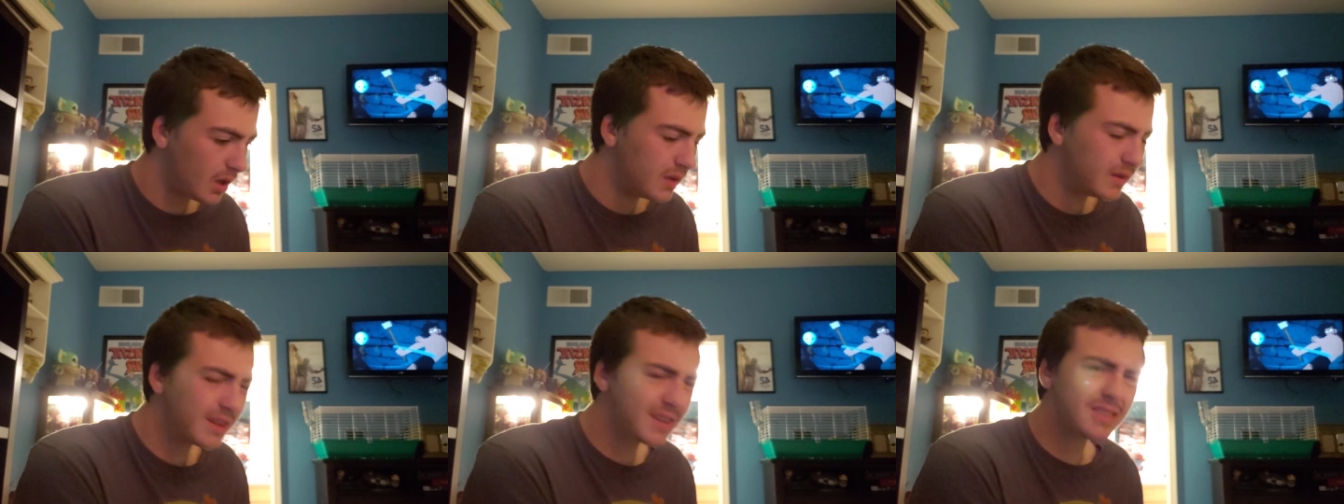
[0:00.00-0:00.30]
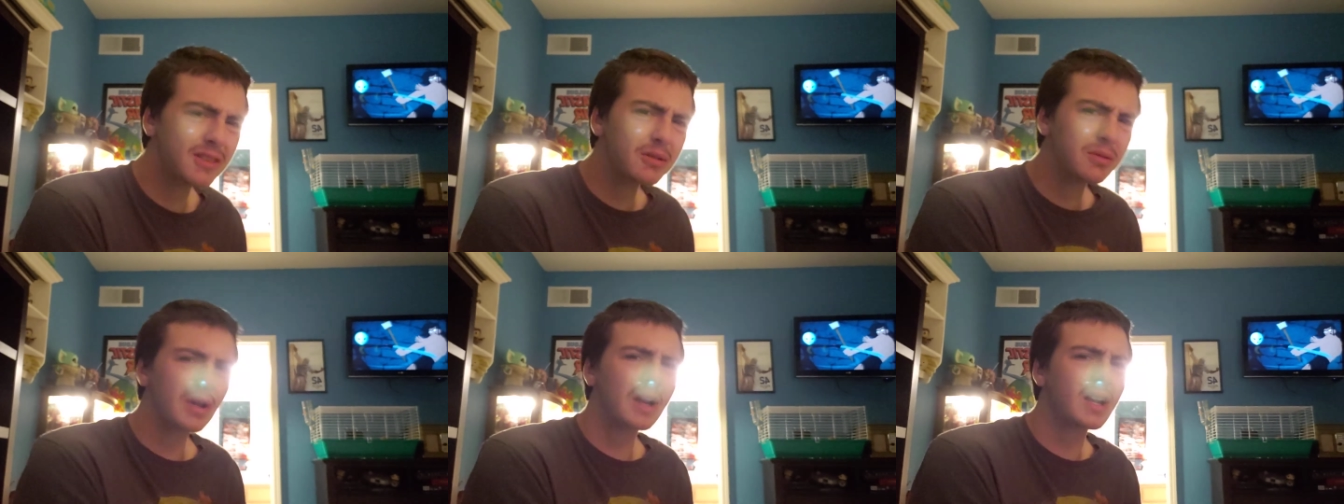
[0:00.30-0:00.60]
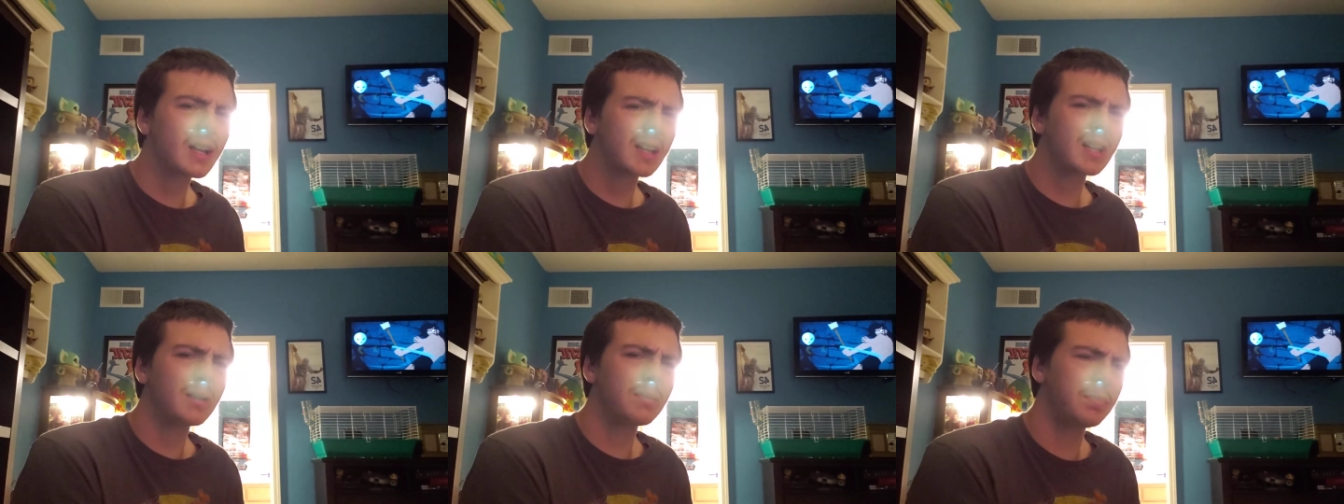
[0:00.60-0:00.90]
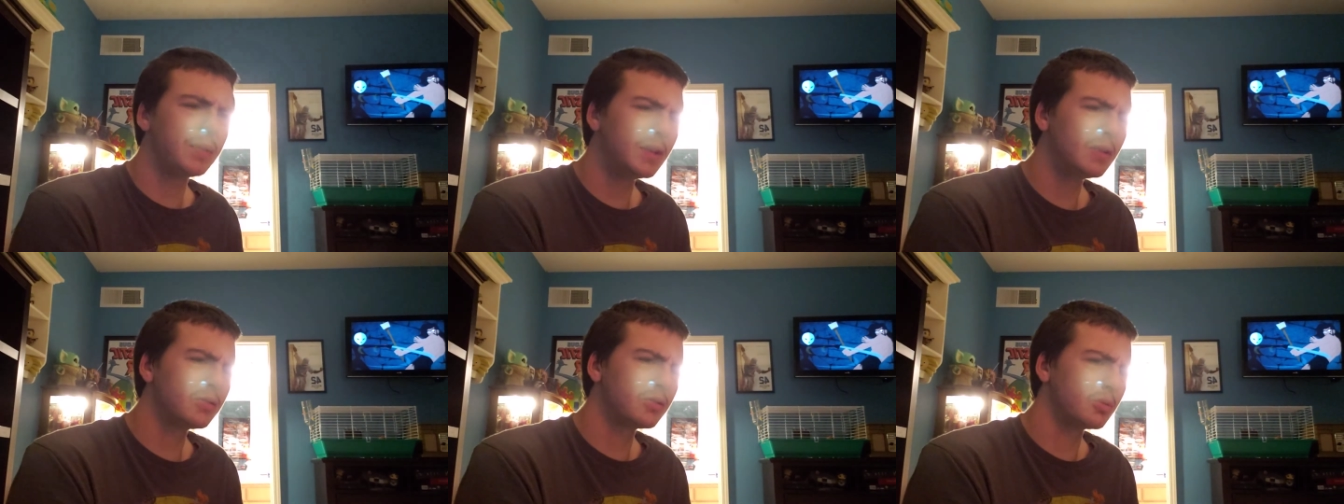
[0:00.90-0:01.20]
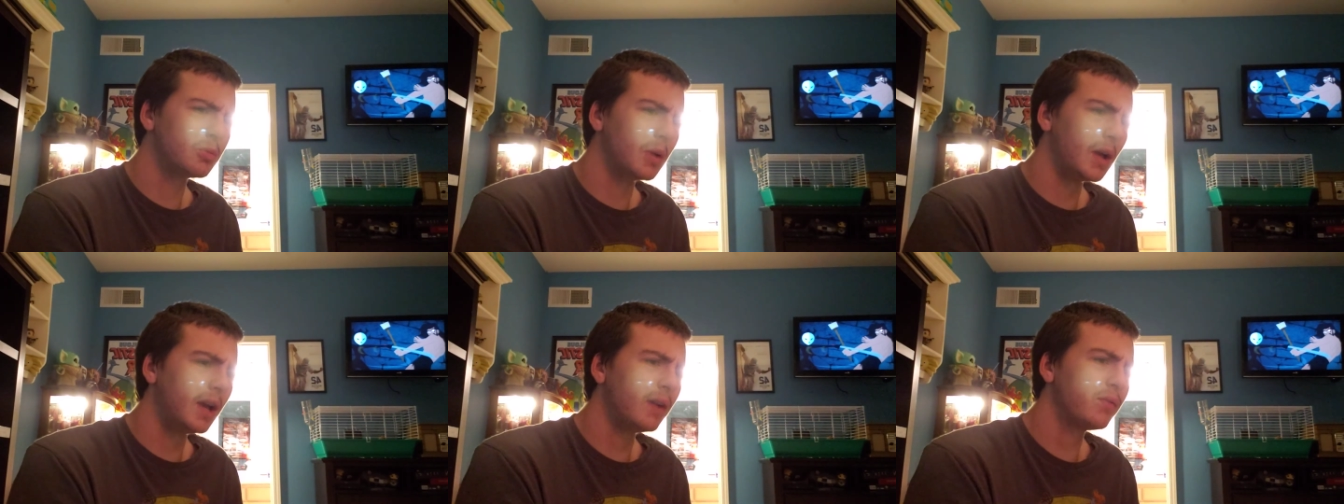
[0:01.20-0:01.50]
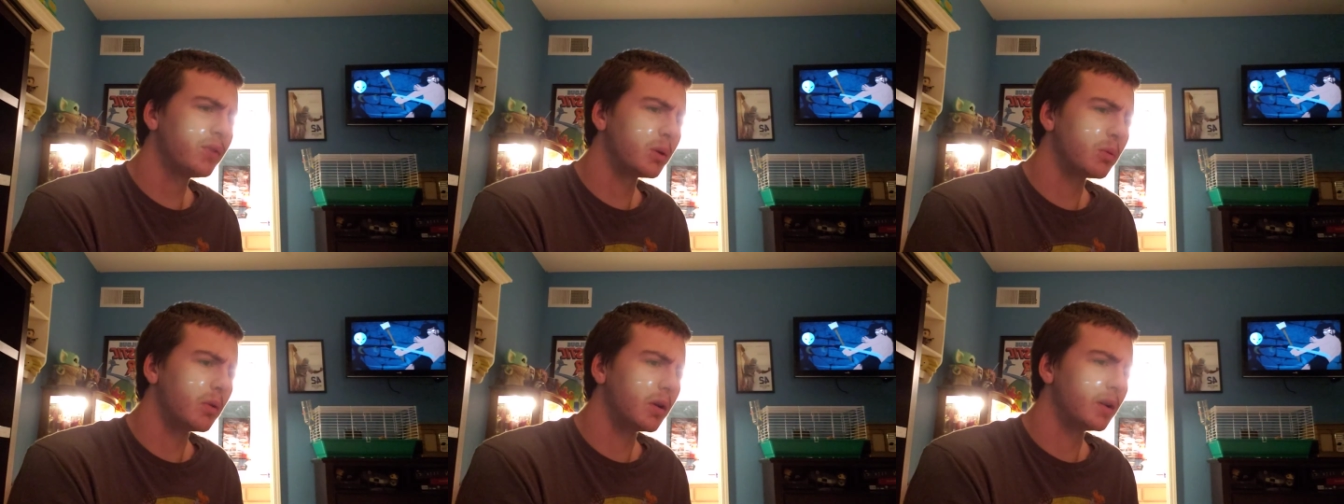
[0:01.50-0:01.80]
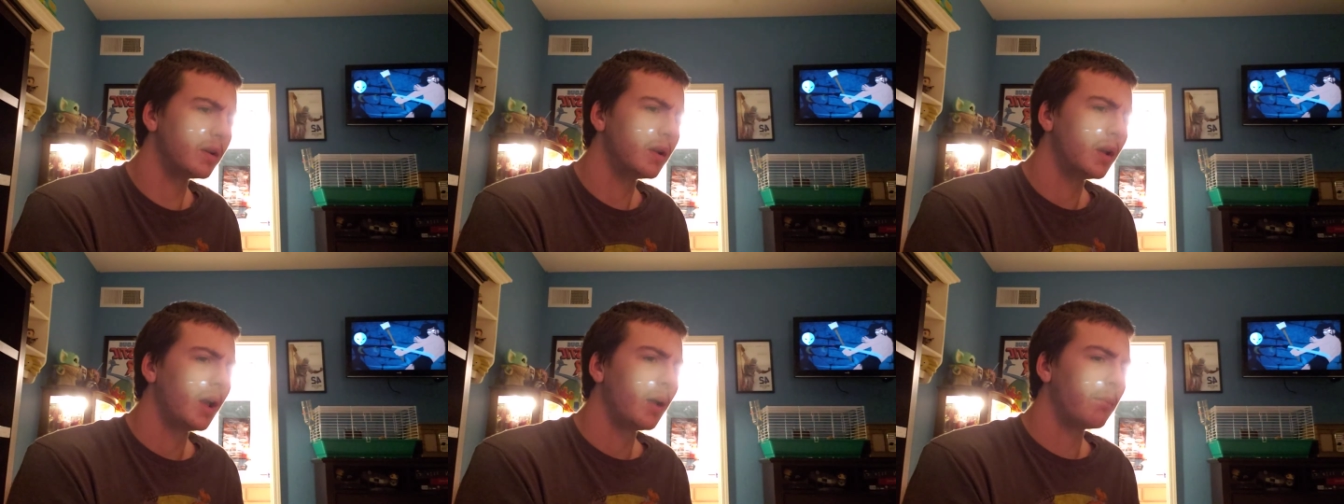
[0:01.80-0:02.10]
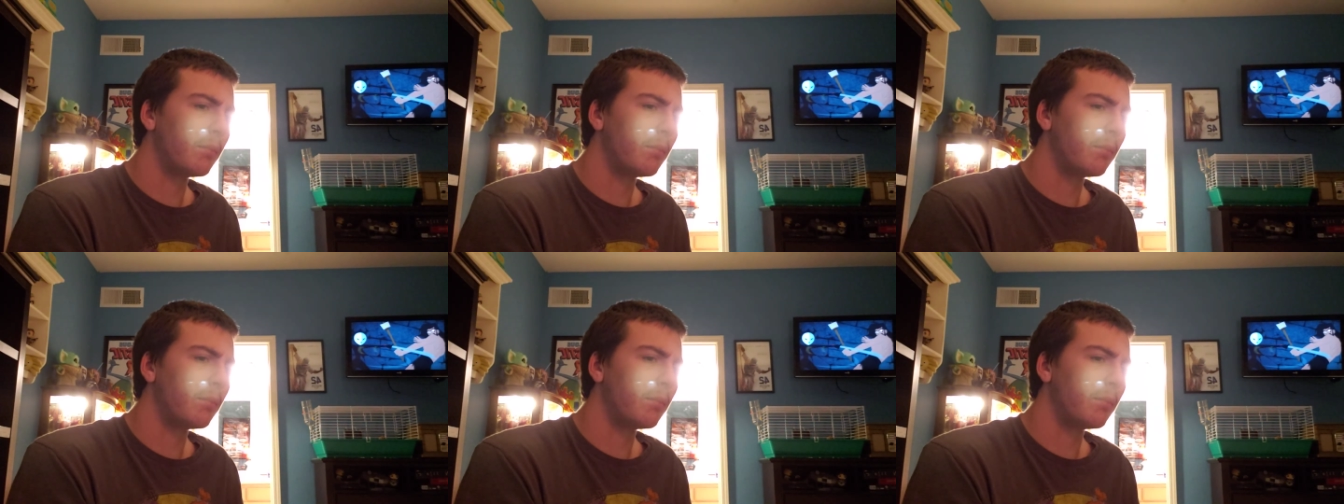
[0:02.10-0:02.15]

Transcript: that they're not going to appeal to everyone.